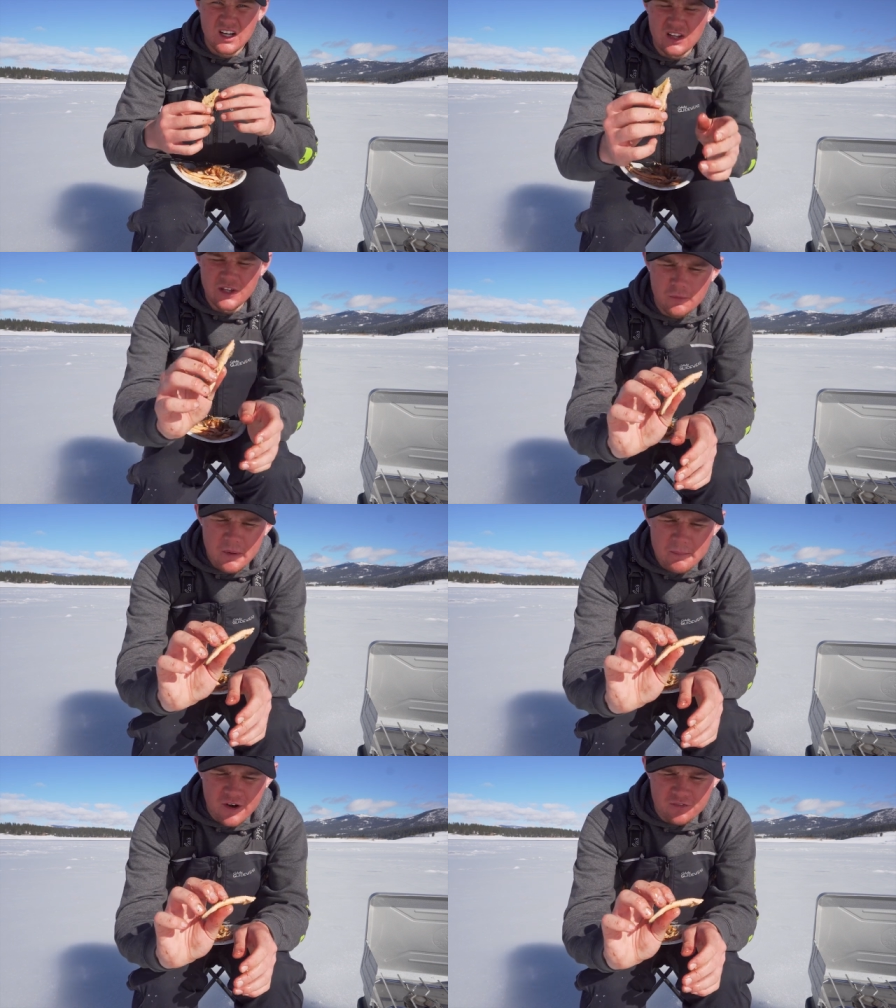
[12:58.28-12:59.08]
a little
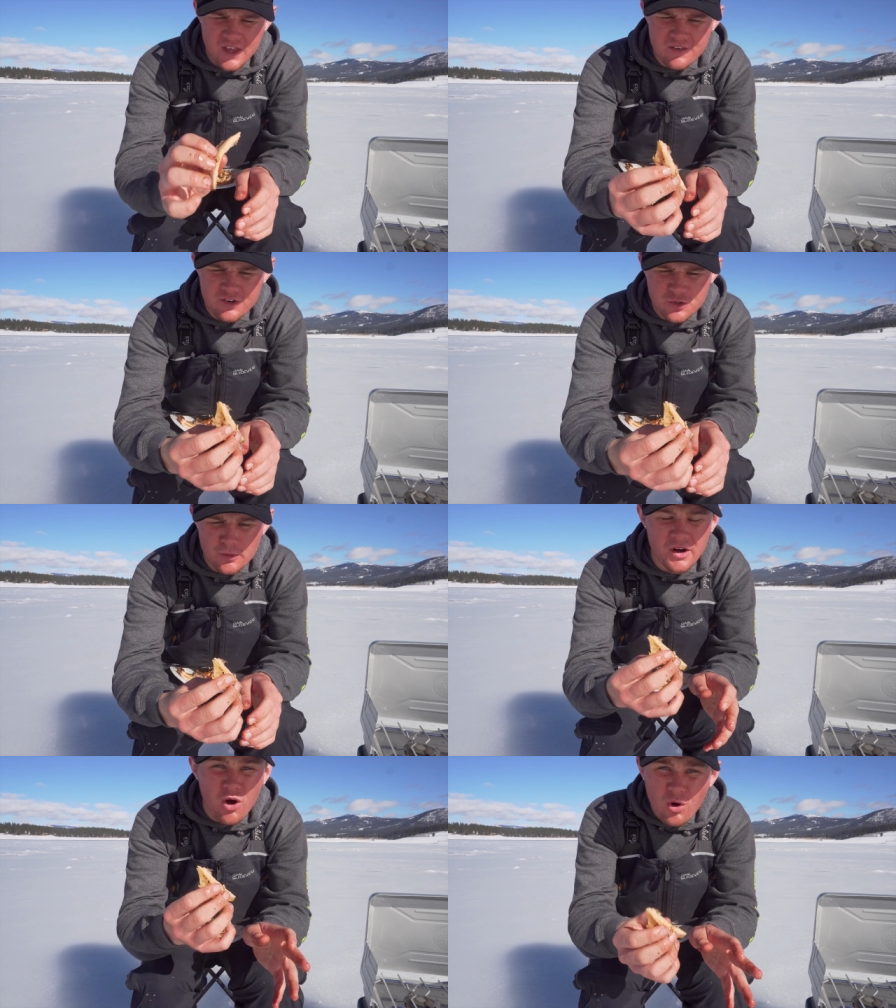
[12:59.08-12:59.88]
bit better flavor to
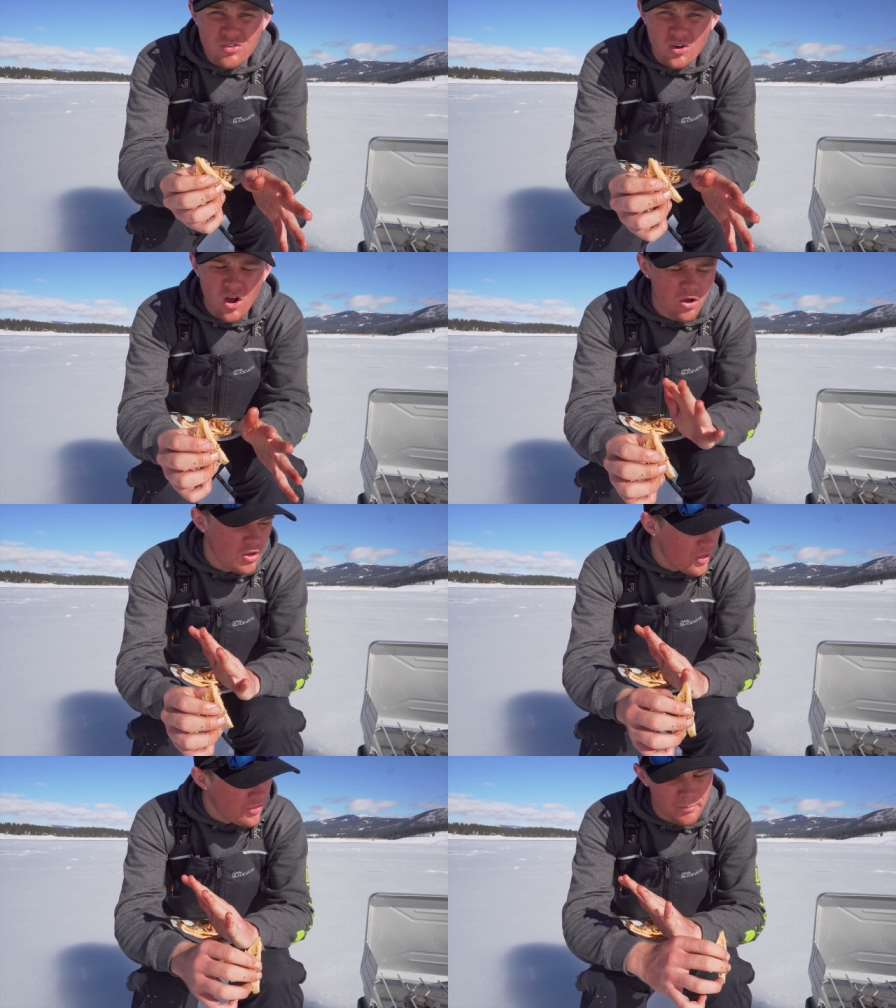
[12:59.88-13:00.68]
it, but overall,
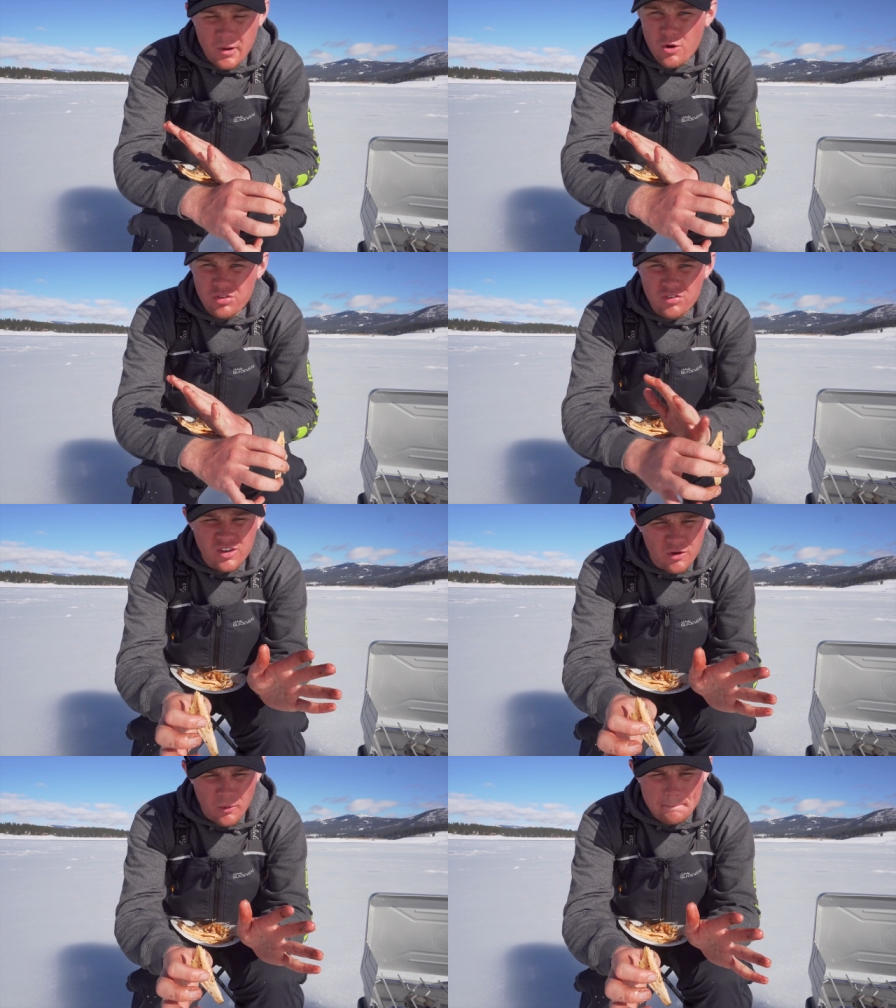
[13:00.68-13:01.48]
they're both
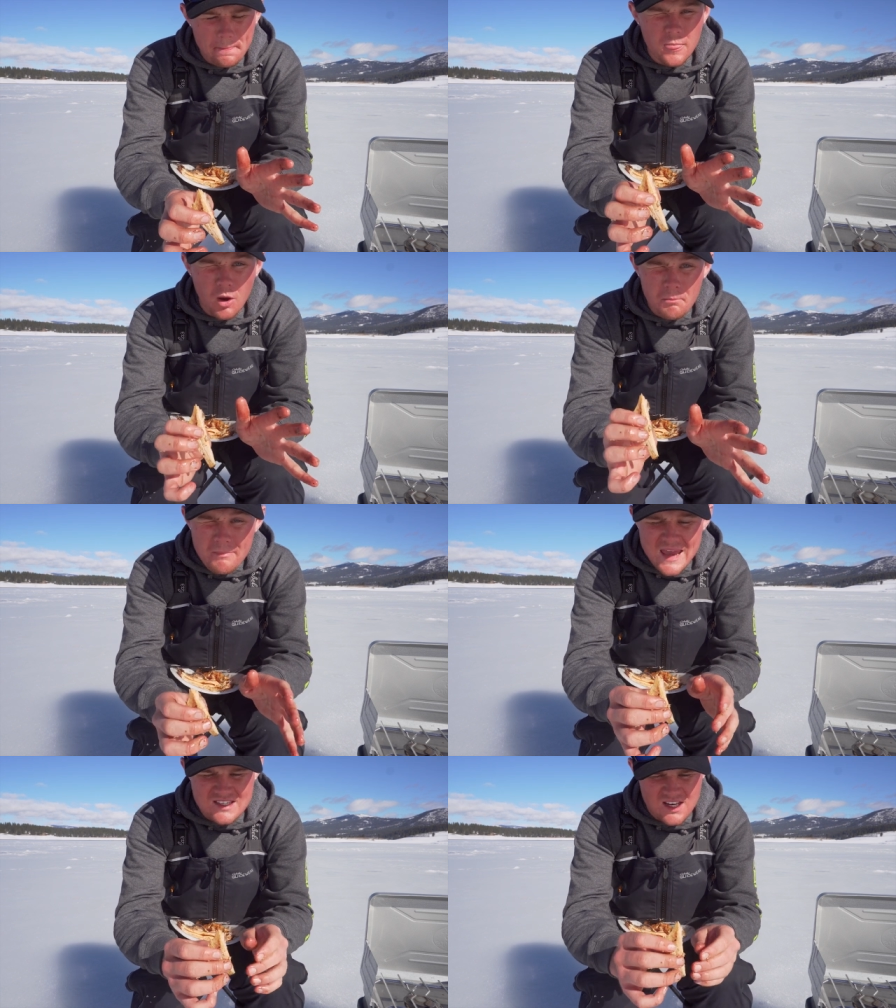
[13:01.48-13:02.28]
still
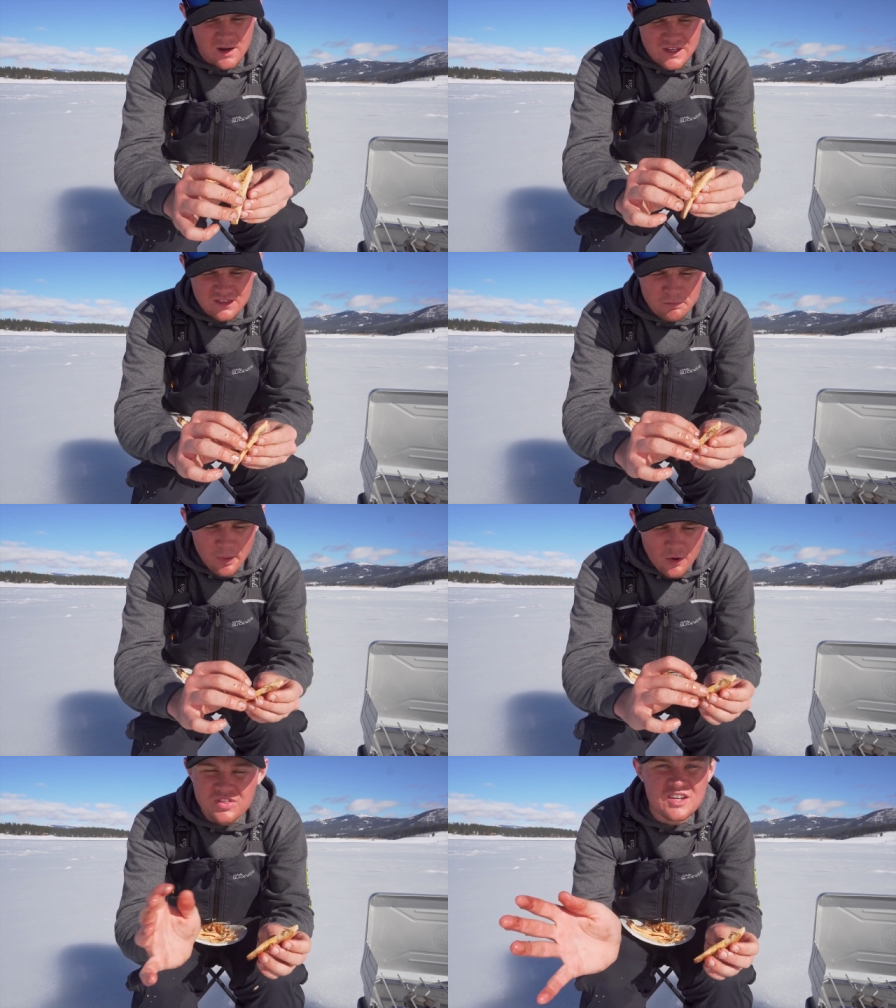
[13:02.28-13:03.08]
amazing. I mean,
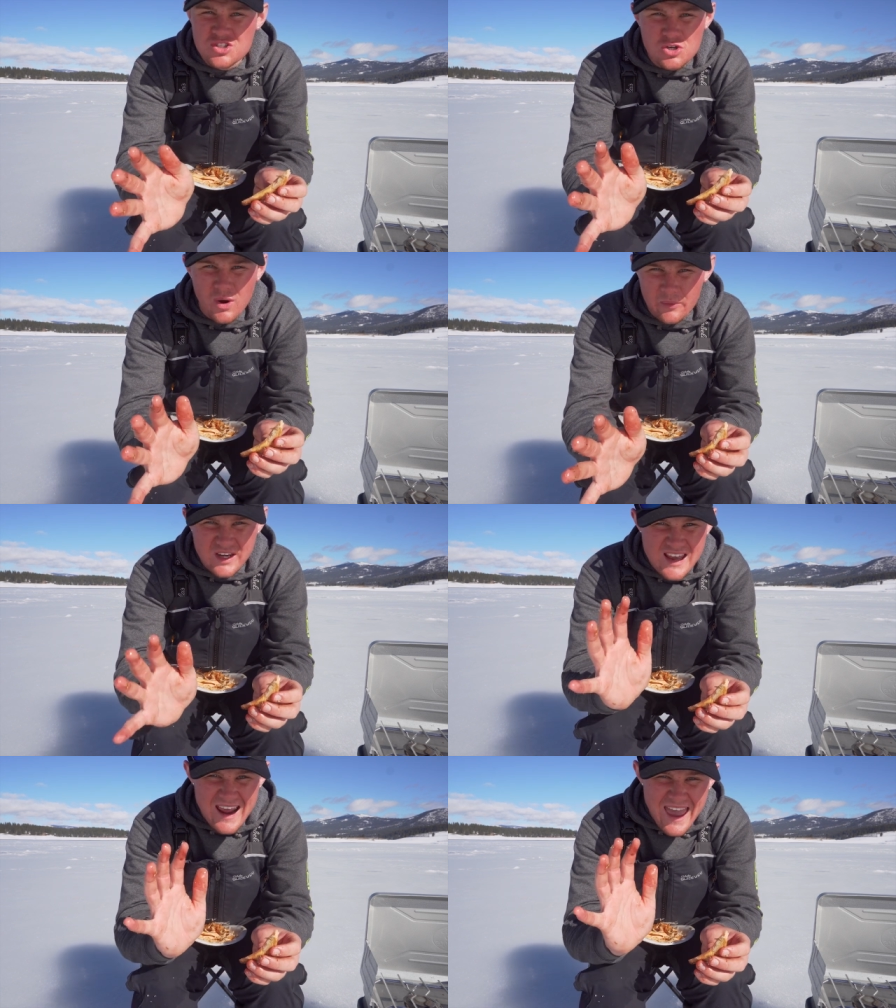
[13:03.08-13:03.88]
both these two I
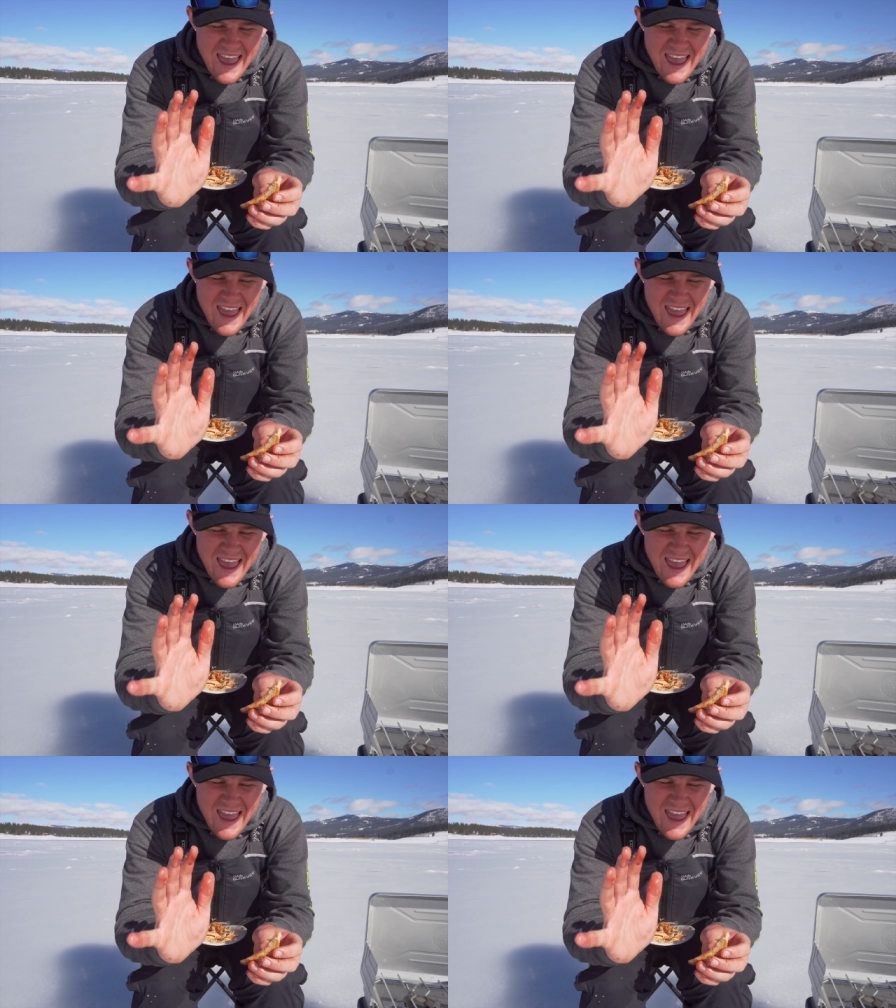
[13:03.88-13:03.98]
would eat